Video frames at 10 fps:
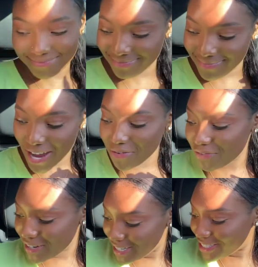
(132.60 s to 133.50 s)
Never
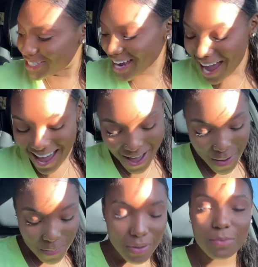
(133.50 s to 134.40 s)
finished.
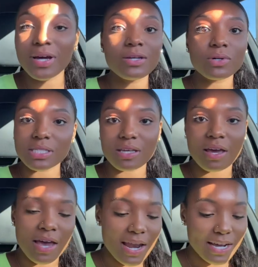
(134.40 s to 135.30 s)
But it was
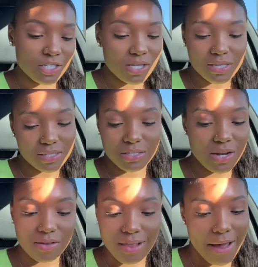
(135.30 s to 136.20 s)
good. I just, you
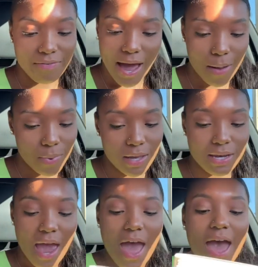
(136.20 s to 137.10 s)
know, life
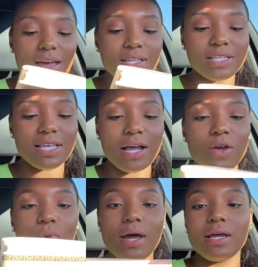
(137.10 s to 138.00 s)
happened. And then the
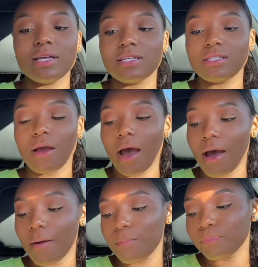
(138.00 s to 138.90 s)
second one is
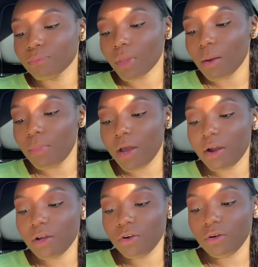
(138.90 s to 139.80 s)

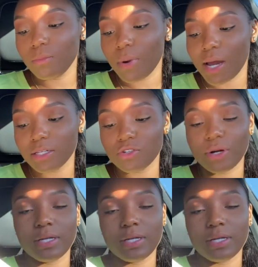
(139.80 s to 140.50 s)
Barracoon by Zora